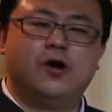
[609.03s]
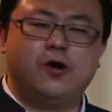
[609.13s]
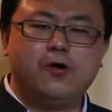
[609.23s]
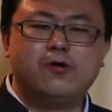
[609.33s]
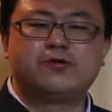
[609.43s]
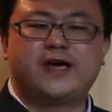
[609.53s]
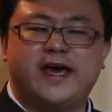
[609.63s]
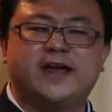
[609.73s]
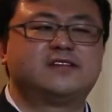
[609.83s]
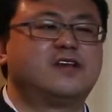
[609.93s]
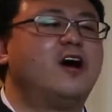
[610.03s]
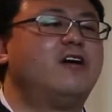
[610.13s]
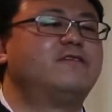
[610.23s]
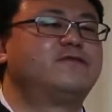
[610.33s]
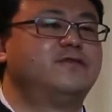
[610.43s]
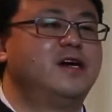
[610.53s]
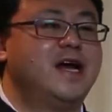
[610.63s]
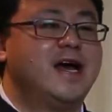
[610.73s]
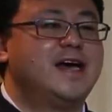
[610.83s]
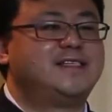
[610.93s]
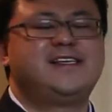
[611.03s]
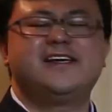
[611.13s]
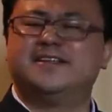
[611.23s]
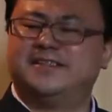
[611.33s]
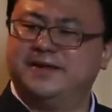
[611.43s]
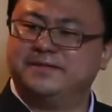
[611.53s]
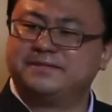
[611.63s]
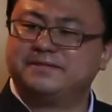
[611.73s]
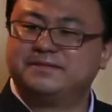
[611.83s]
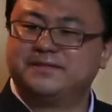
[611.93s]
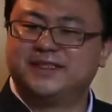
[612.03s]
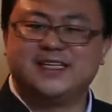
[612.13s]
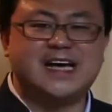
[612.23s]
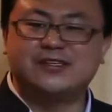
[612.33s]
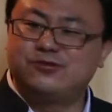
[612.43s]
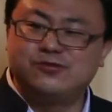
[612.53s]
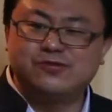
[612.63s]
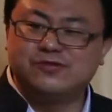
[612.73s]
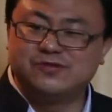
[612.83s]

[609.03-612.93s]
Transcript: all kinds of theism. Is that true?